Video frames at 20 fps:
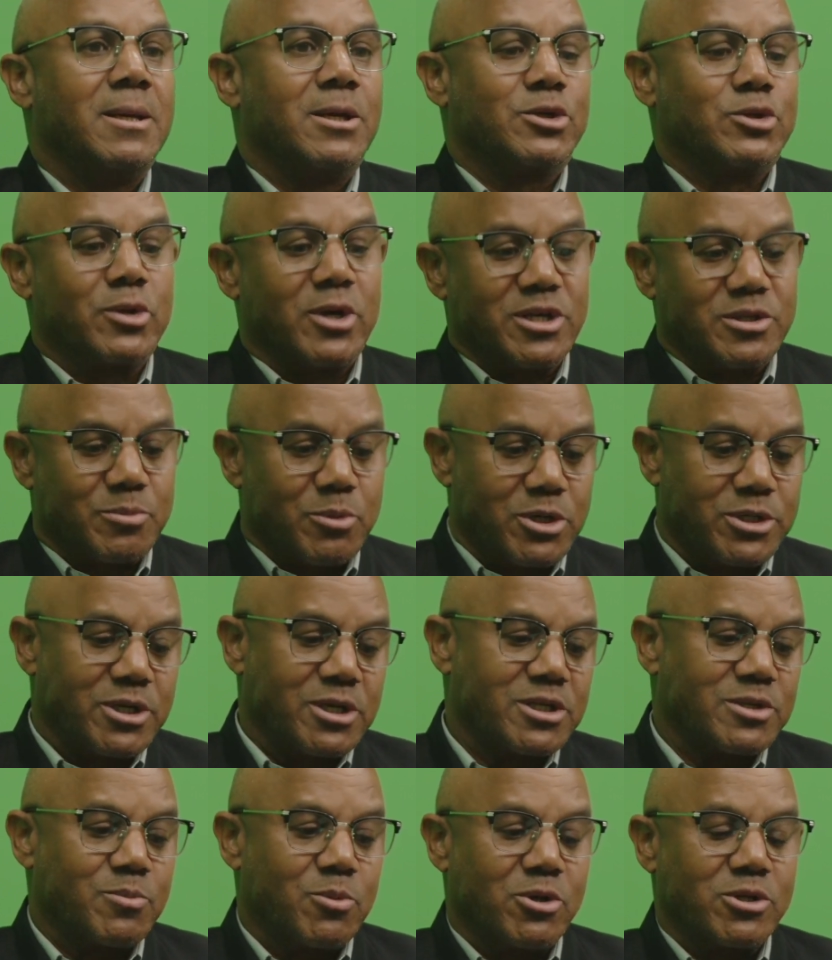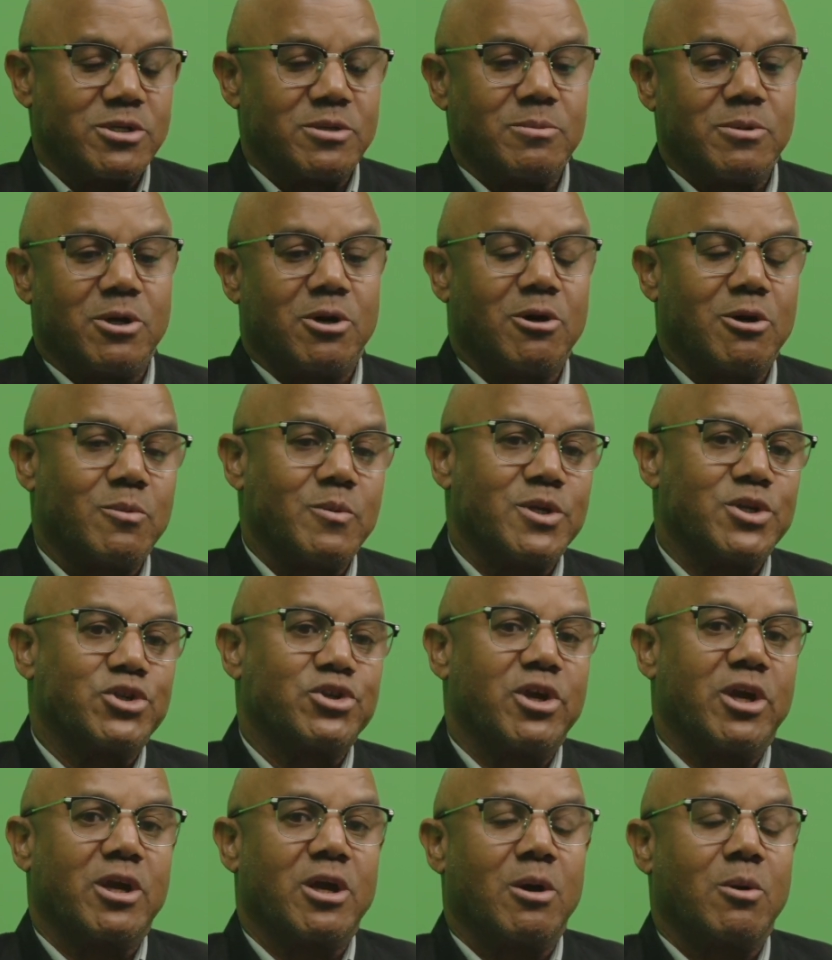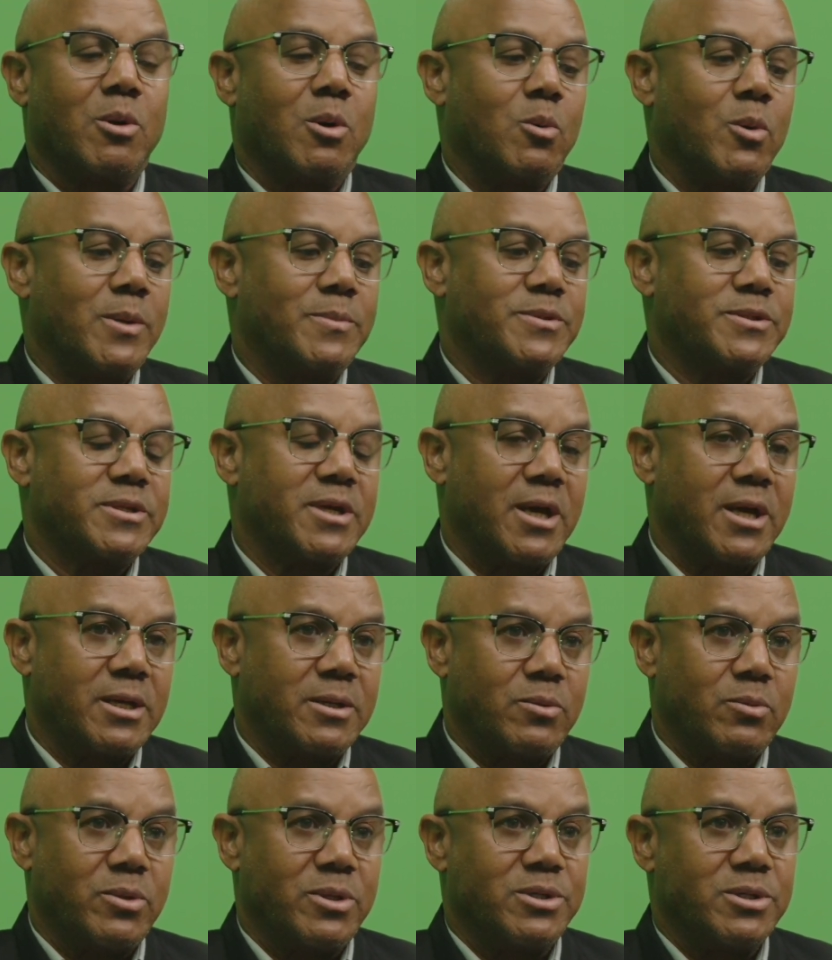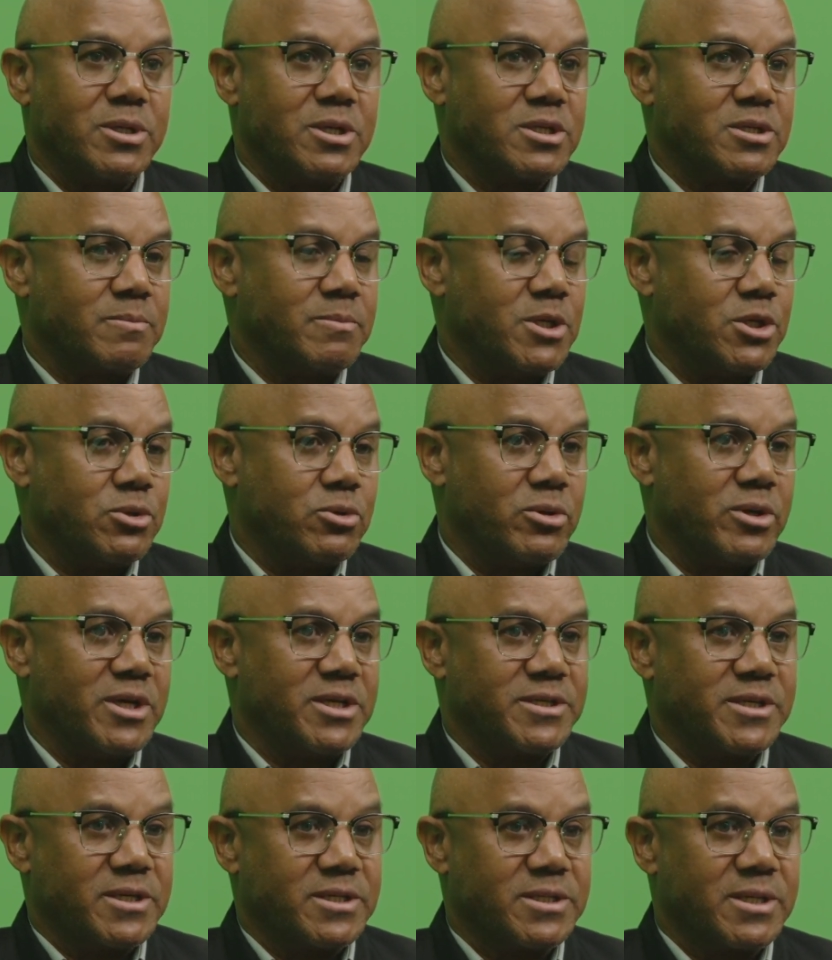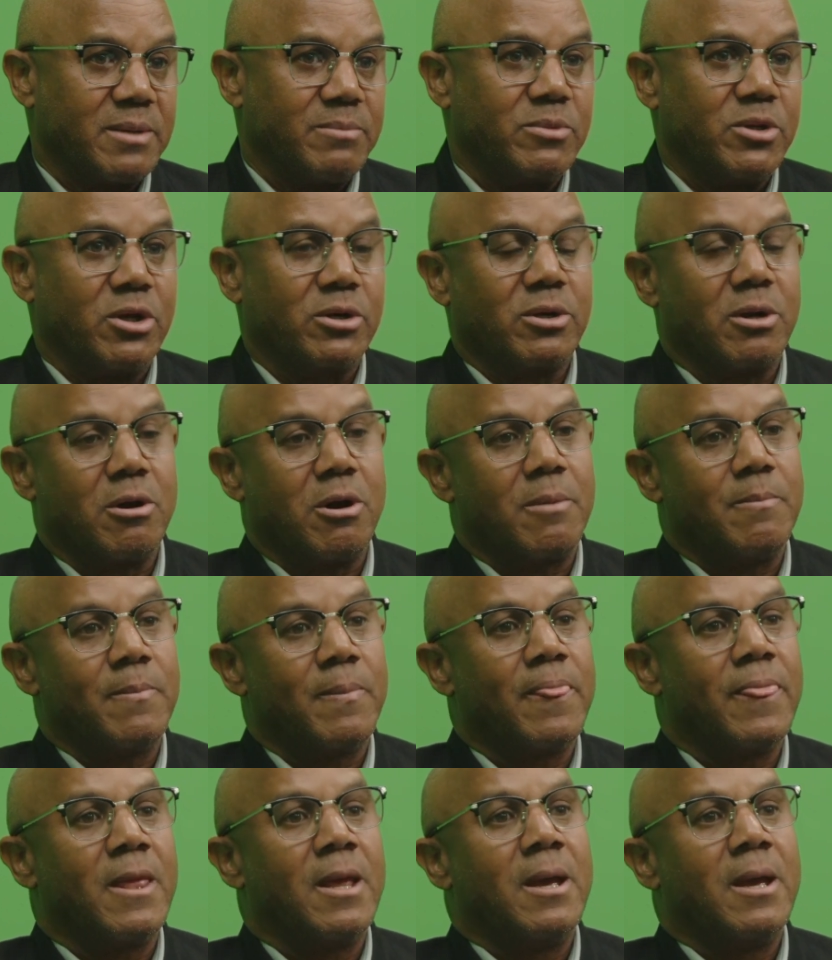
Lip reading: So as much as possible, always check our website, which is meetyoursxm.com.